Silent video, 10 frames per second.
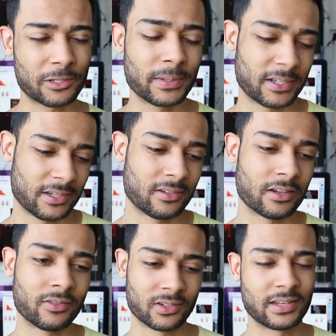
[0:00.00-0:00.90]
it's
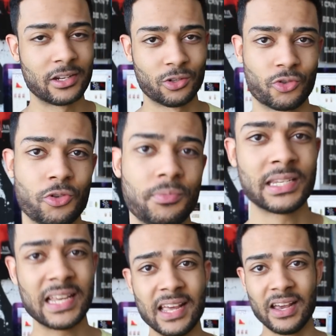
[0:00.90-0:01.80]
because I've just taken
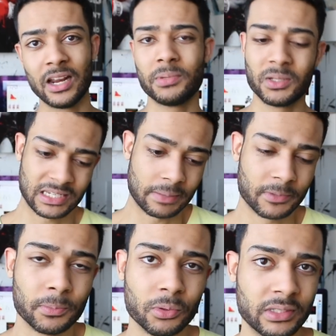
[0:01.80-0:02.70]
shrooms and I'm
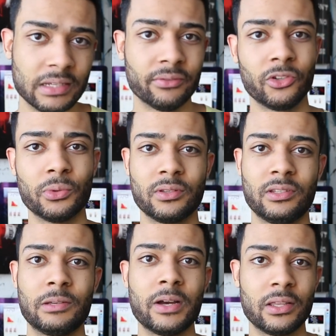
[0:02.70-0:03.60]
susceptible to
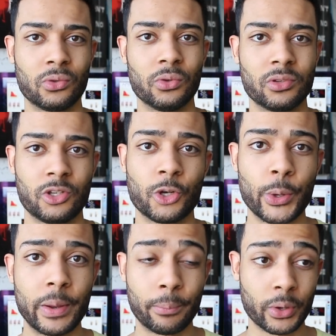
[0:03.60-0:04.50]
influence, and my thoughts are
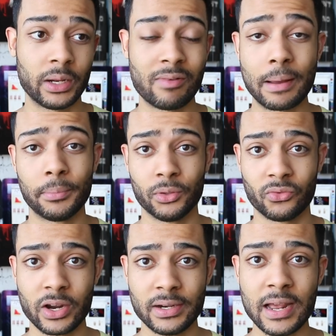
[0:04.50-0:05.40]
going pretty
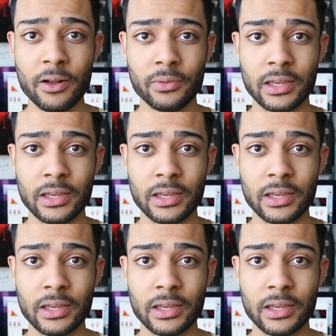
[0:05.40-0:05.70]
rampant right now.